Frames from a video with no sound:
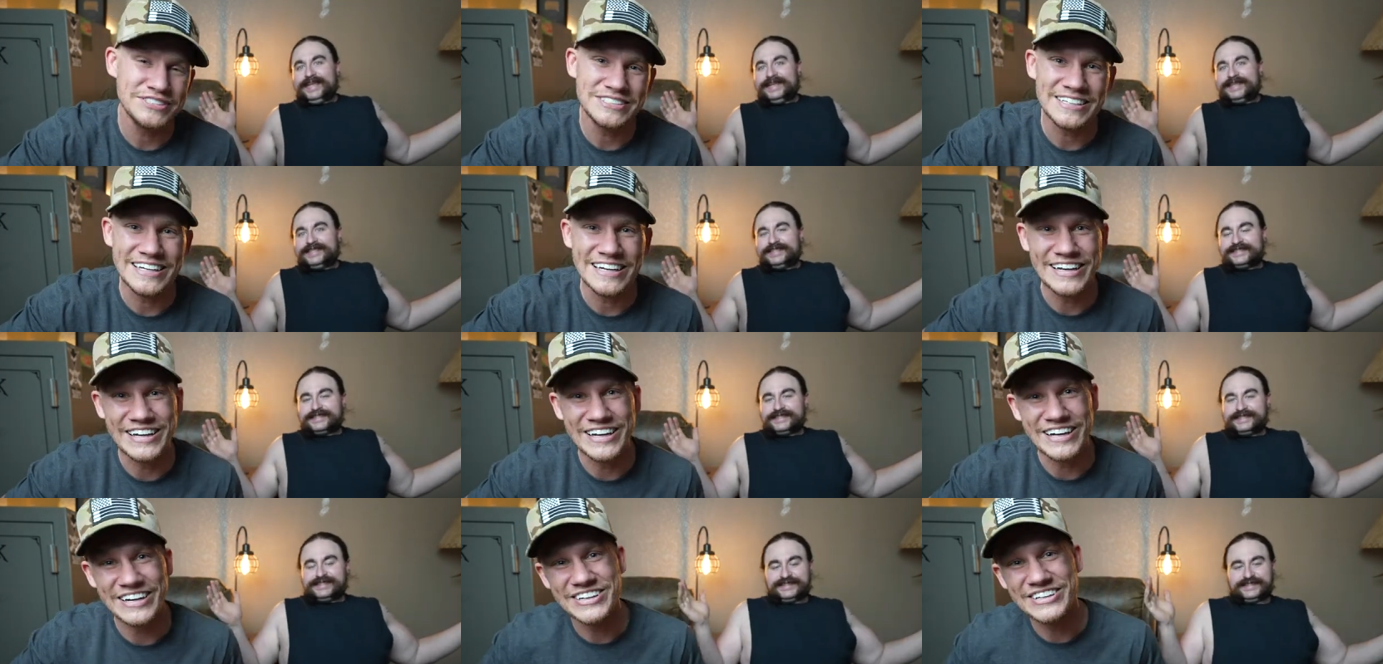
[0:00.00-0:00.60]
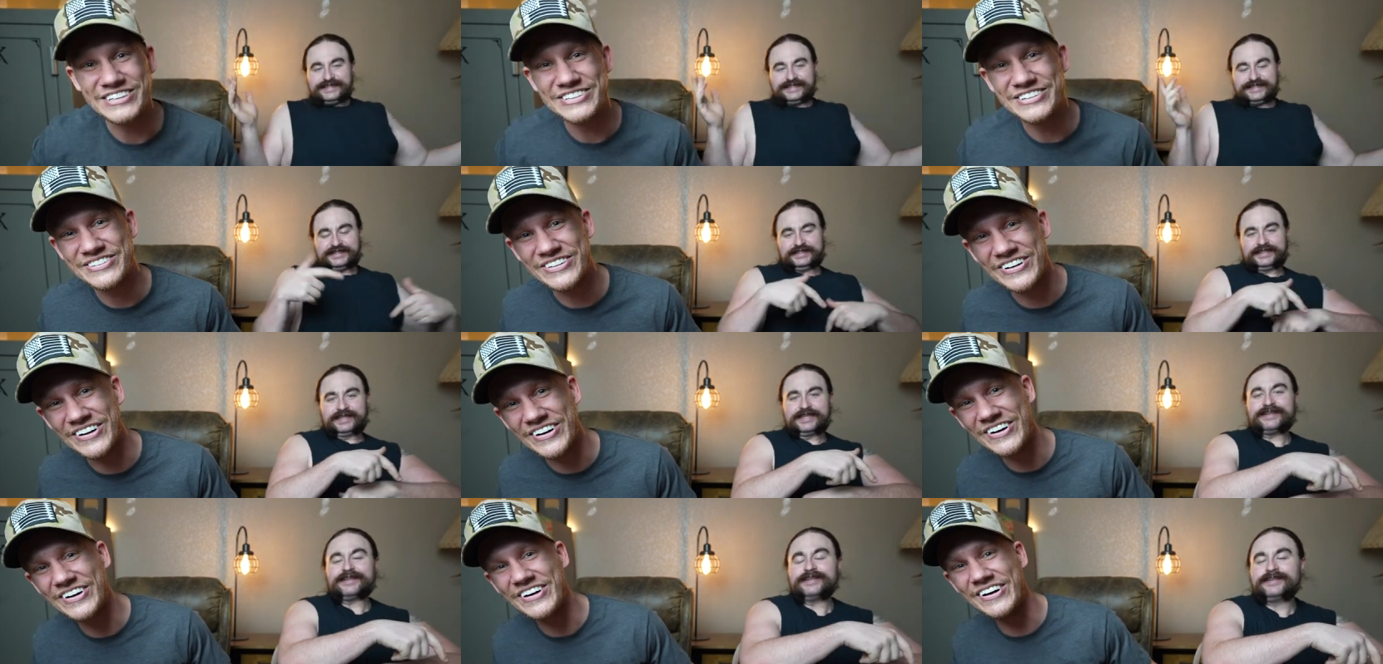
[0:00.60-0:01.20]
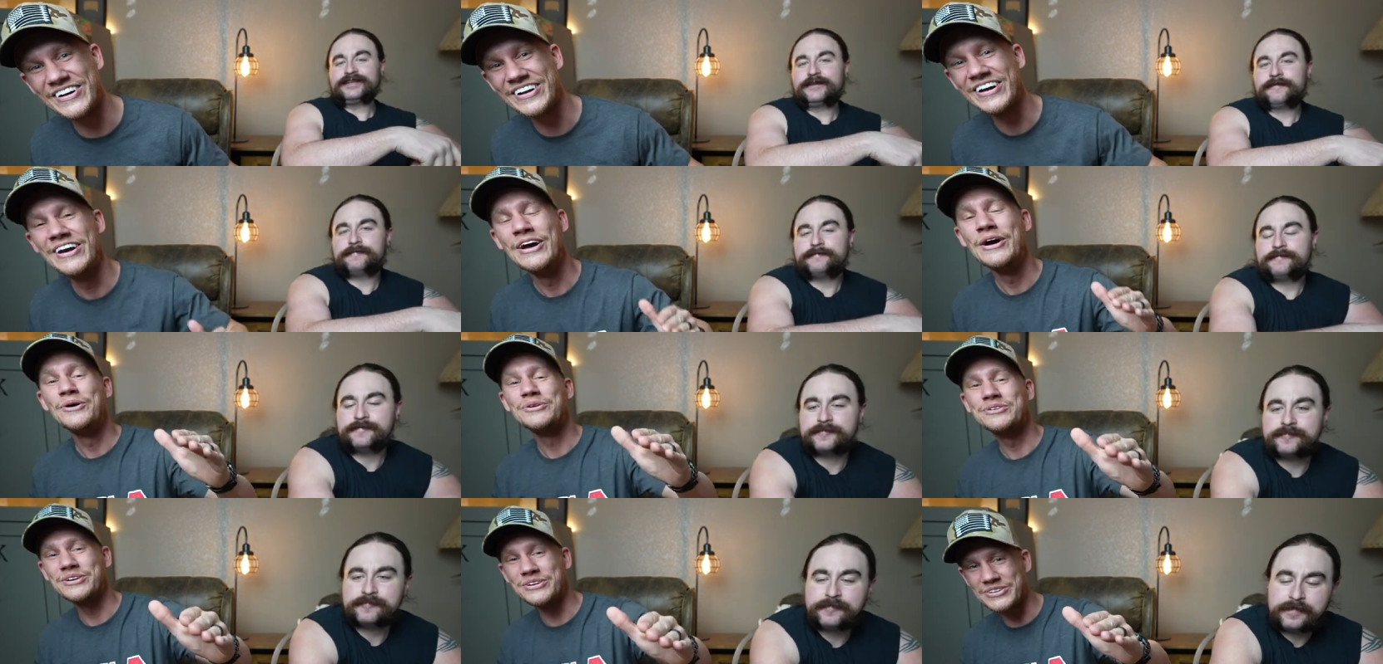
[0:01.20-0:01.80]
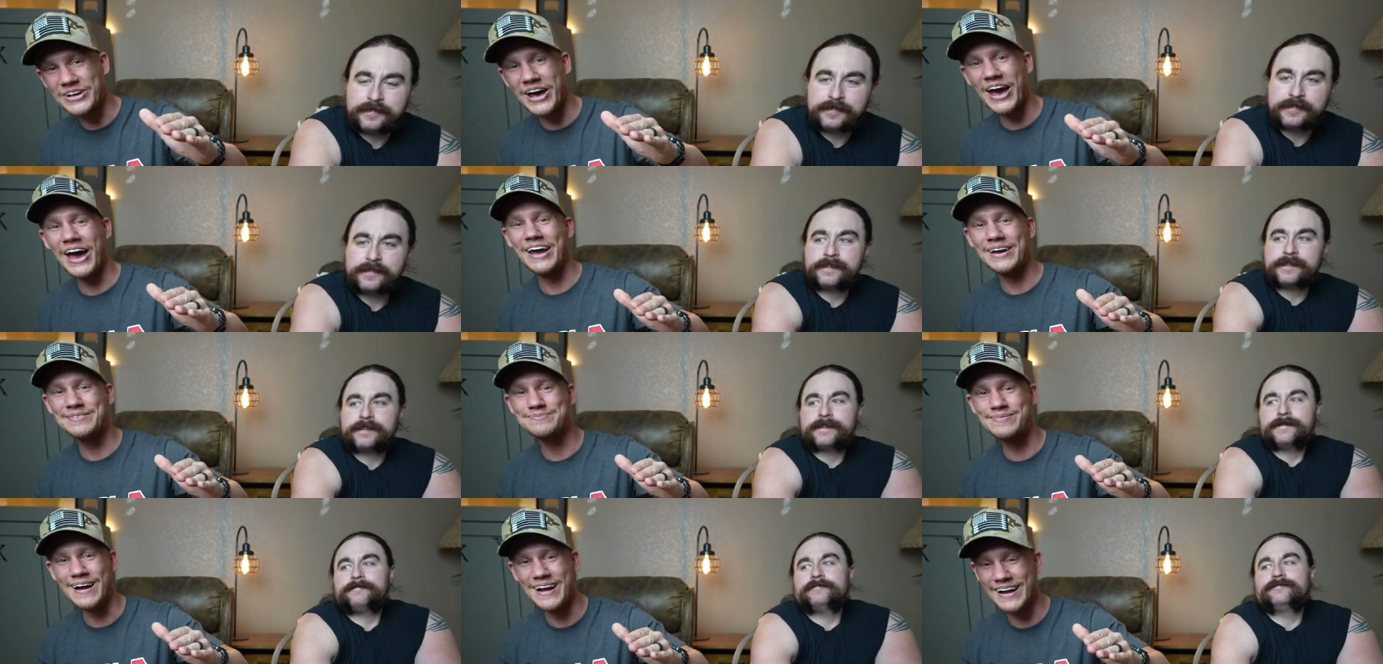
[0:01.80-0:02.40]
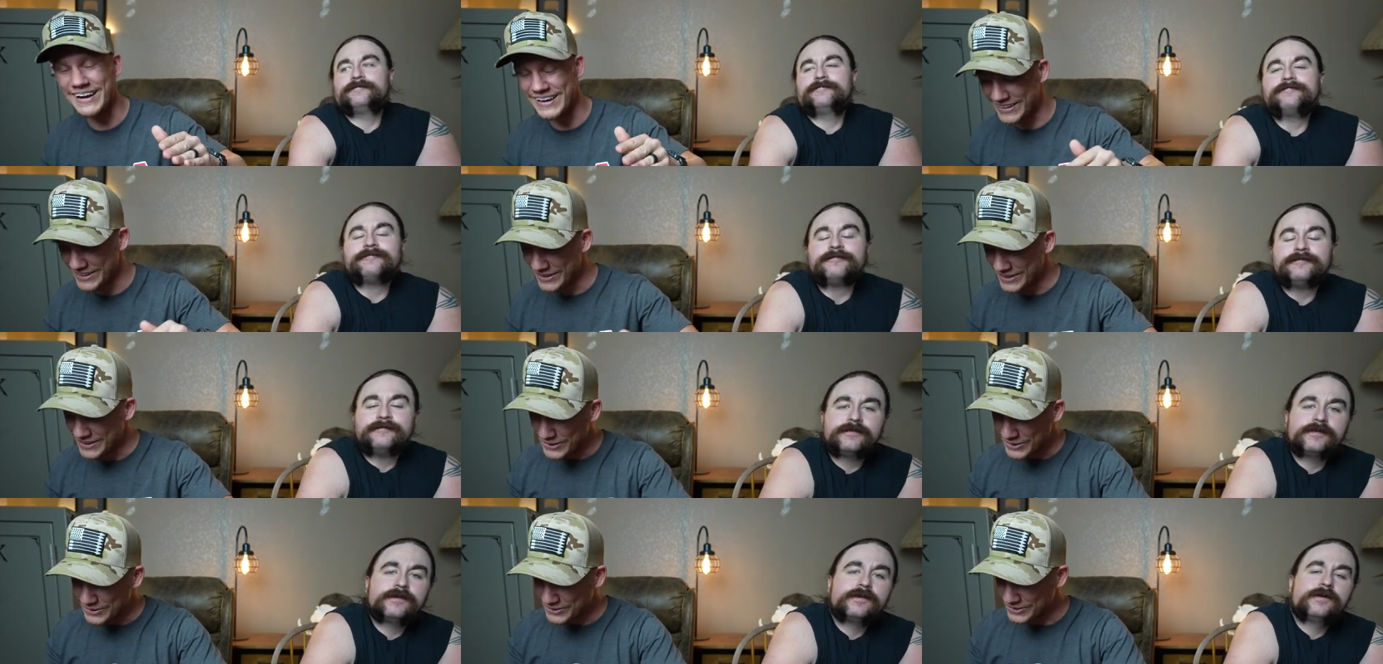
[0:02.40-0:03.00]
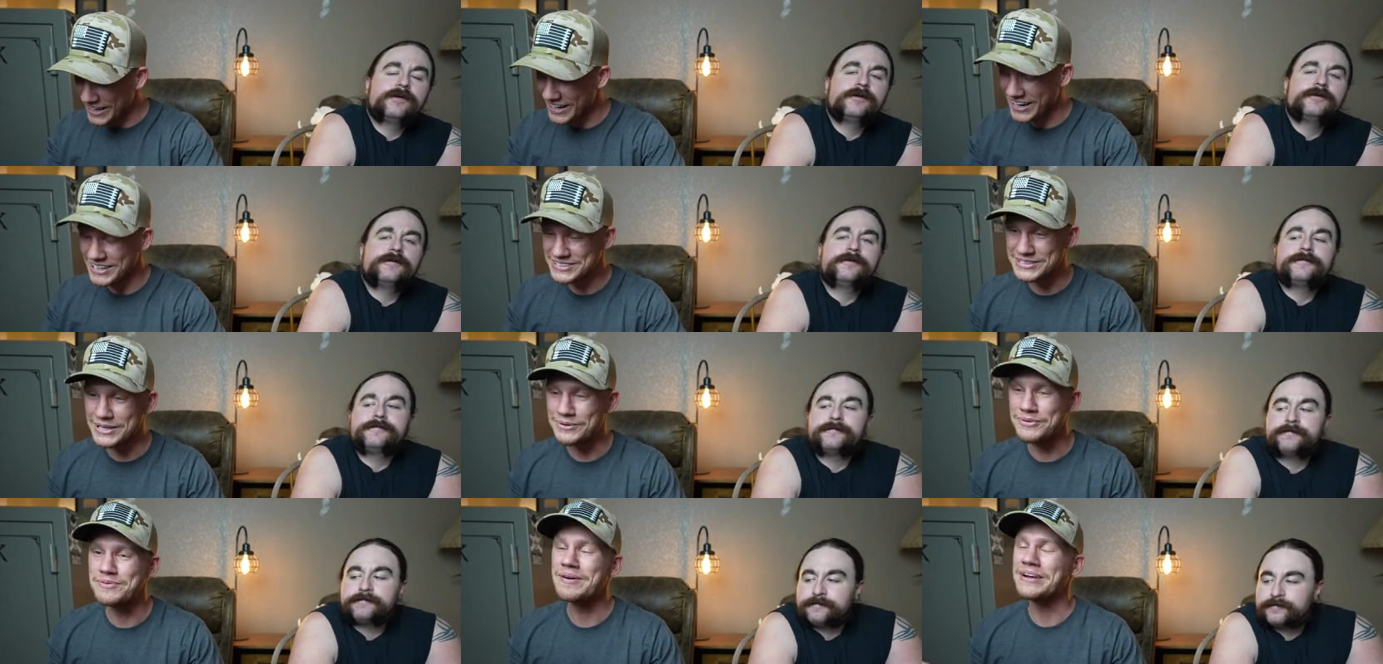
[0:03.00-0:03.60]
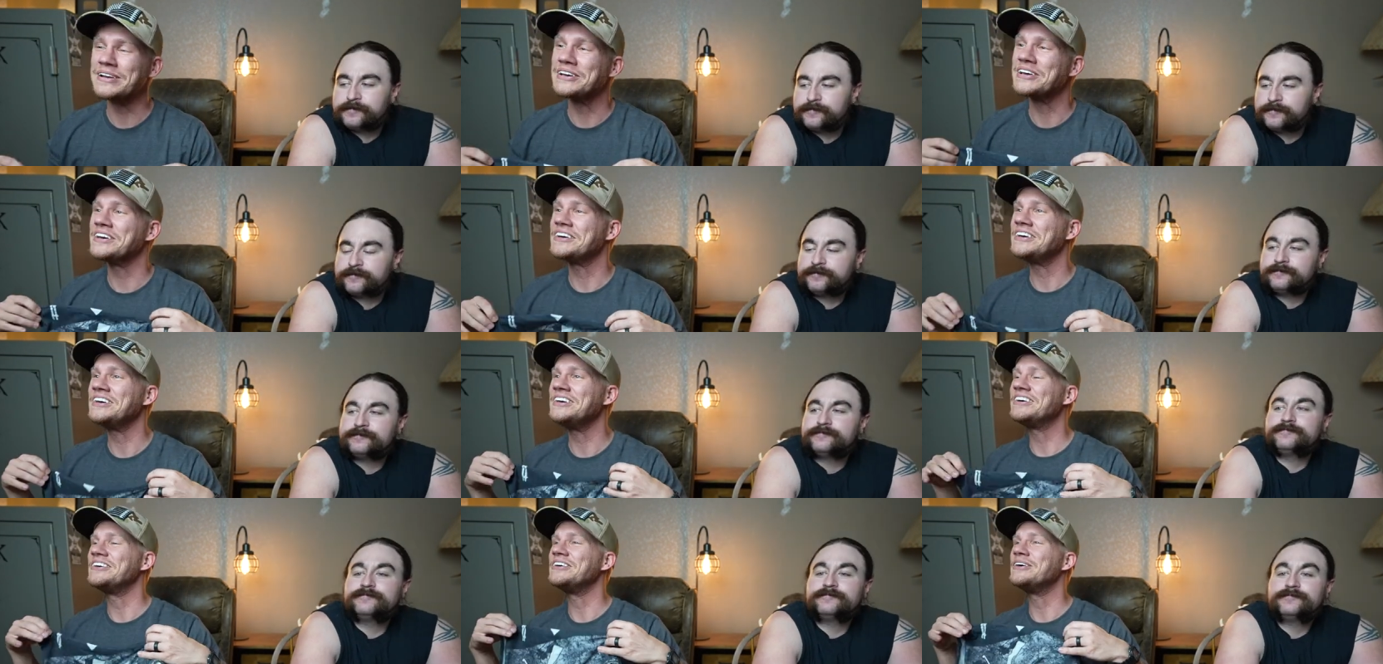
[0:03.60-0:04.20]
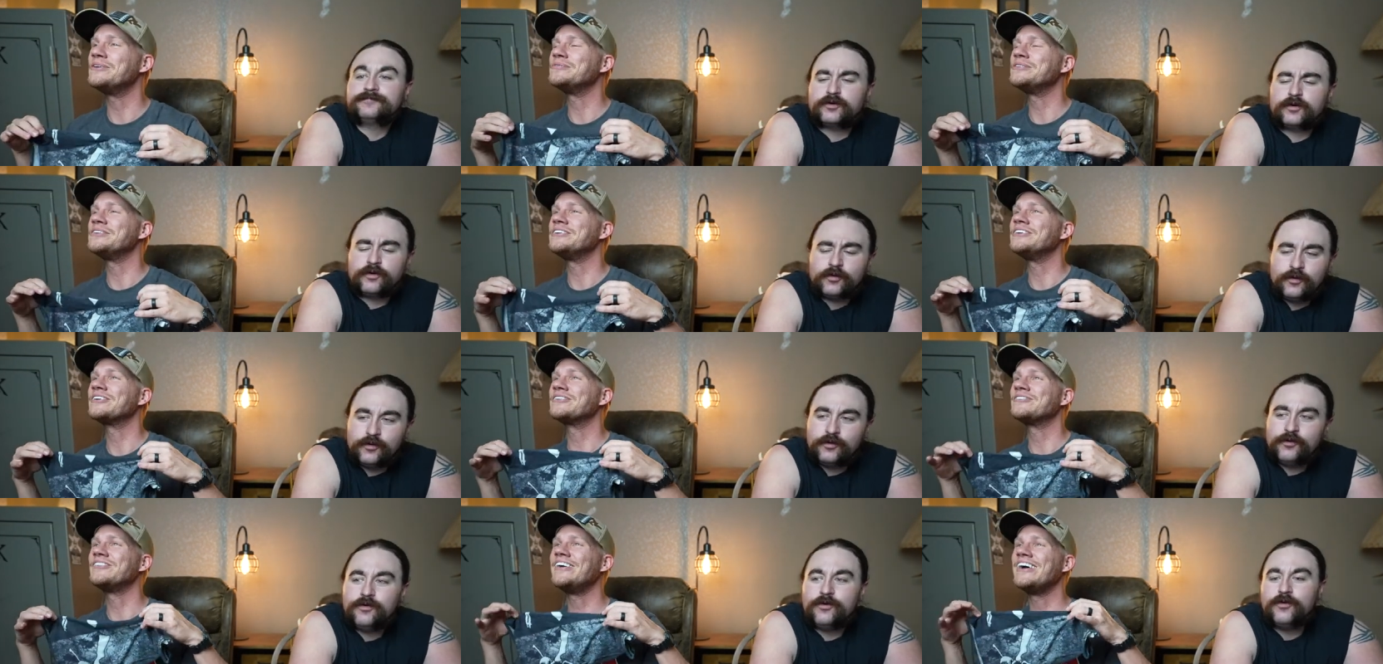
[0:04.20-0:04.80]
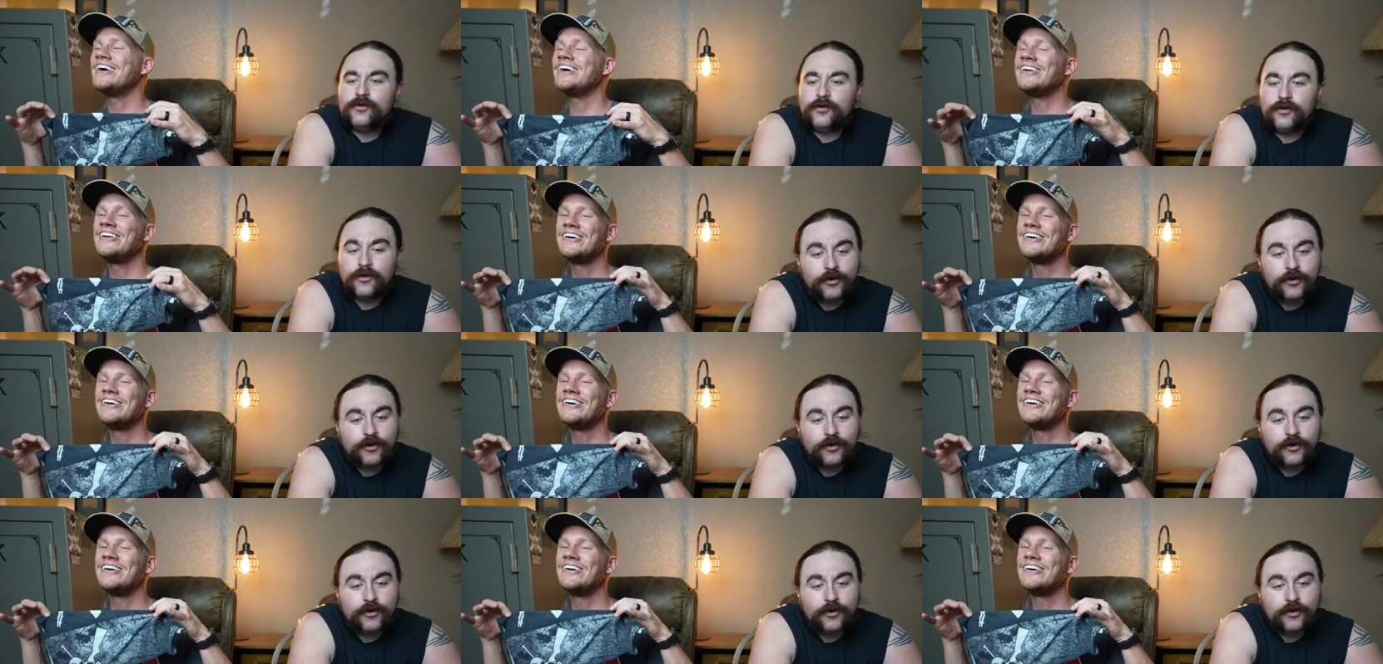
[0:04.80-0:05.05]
Speaker 1: Shit, son. Today, man. Like I said, we better get kinky over here, man.